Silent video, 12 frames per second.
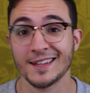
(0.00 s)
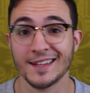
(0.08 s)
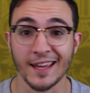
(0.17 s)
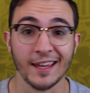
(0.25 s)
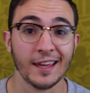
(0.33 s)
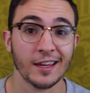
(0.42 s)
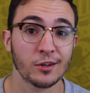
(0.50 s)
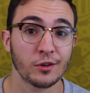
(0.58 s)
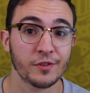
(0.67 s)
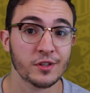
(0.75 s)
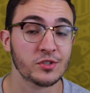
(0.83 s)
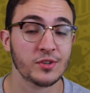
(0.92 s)
dinking it
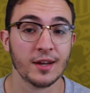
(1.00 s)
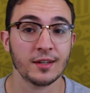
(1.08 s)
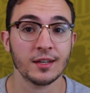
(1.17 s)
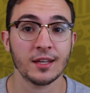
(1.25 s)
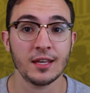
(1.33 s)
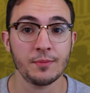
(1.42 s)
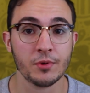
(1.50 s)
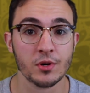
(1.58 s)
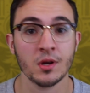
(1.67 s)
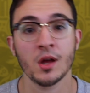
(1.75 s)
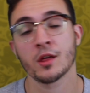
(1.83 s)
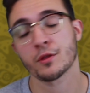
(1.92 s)
over the stranded
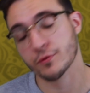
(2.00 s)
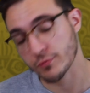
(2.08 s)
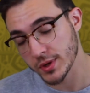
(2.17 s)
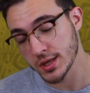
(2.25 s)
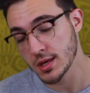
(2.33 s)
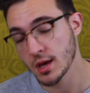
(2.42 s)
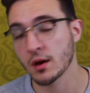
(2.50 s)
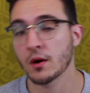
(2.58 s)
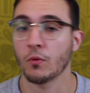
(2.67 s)
keeper 3-1.